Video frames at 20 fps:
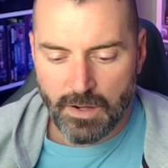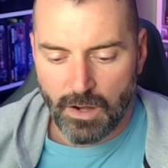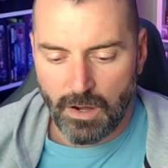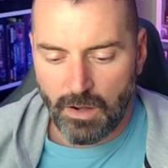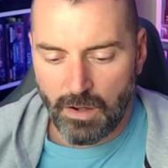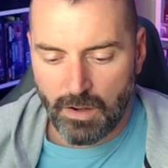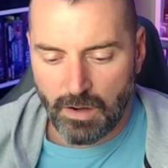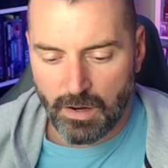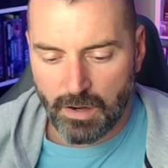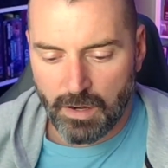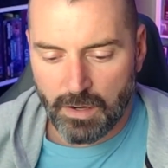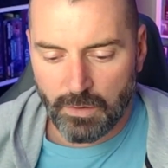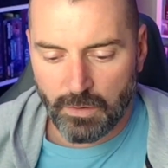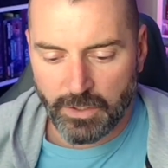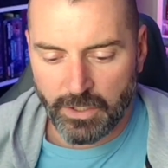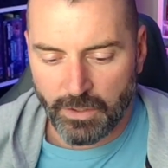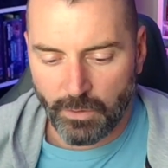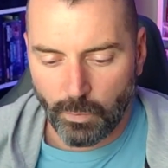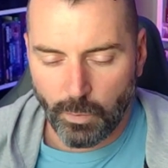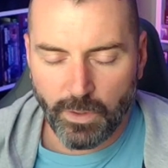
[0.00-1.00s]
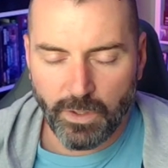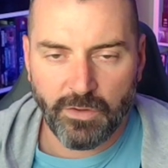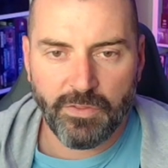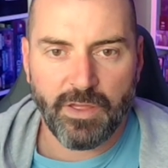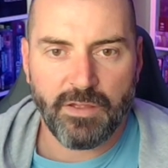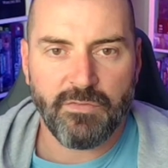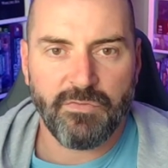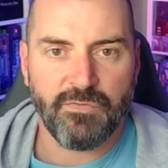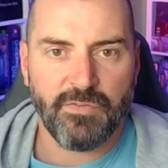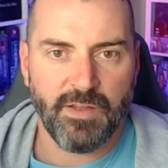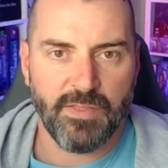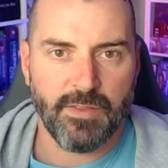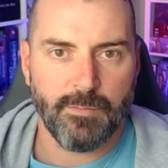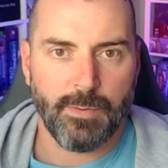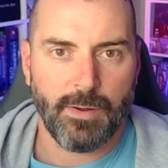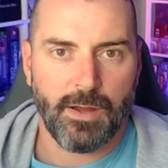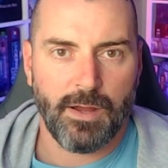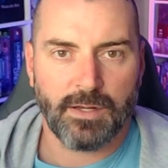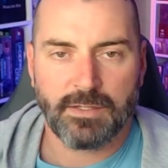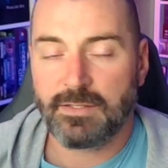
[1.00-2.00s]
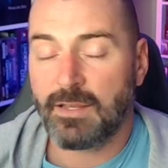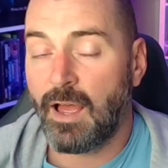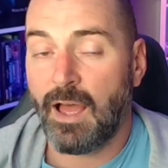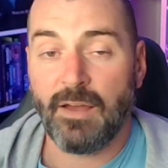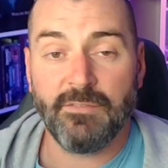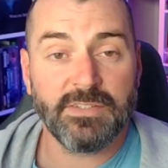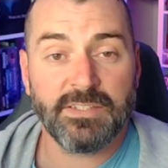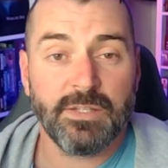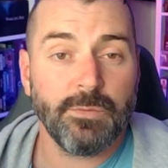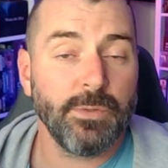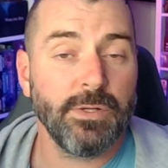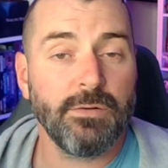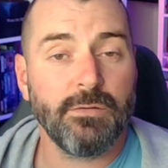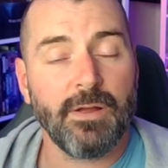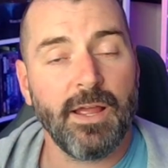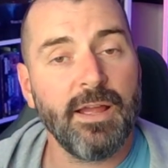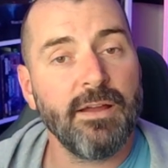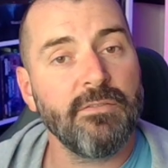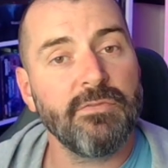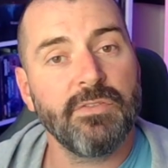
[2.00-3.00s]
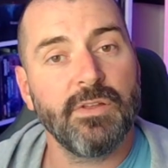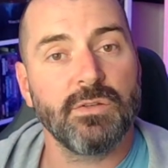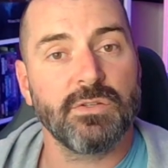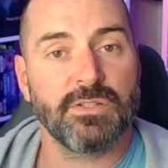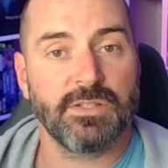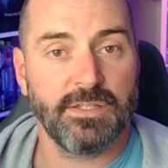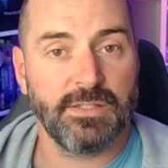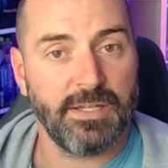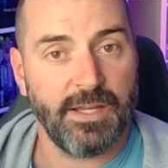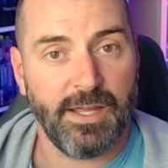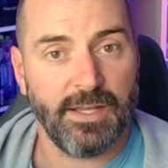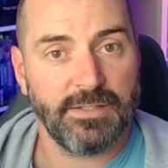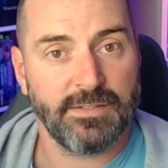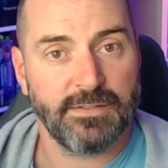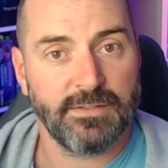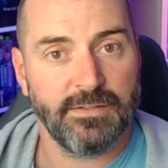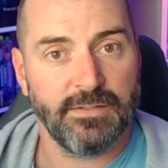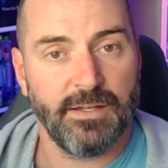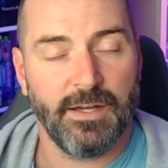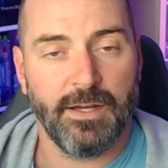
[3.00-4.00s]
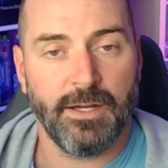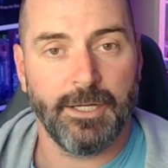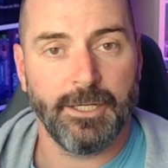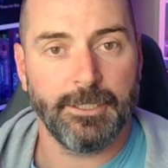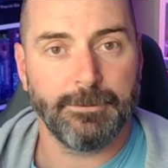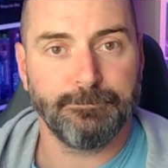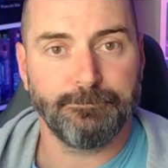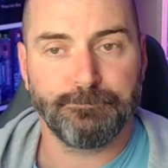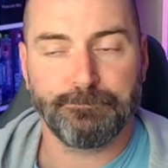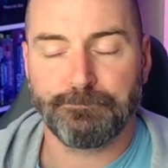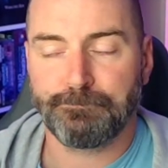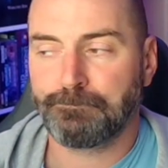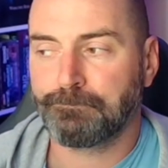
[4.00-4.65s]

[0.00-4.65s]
are, will they fit in the box? Obviously, we don't have those to test. But